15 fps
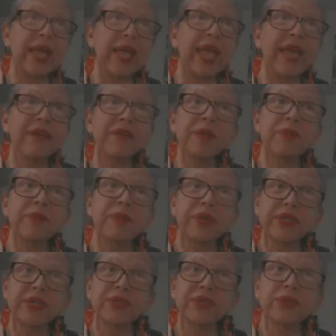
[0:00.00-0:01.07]
every
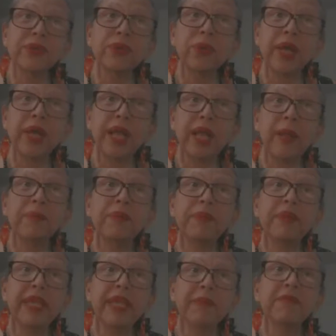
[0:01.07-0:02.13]
person who helped
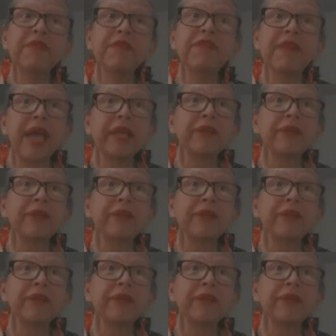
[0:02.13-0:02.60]
him fight